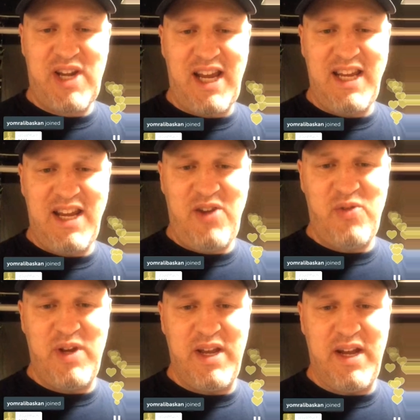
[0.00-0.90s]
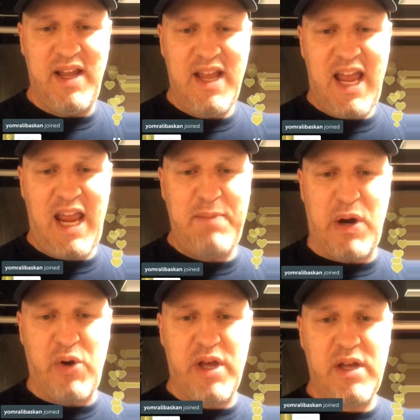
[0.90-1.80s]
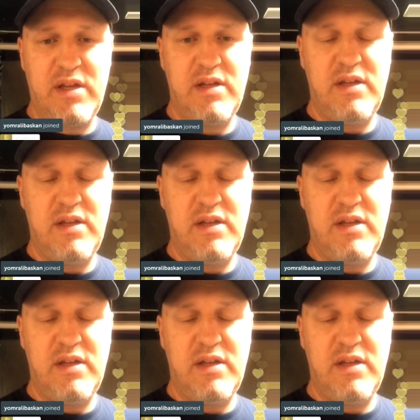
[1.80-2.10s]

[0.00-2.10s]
How you doing? Hey Mona.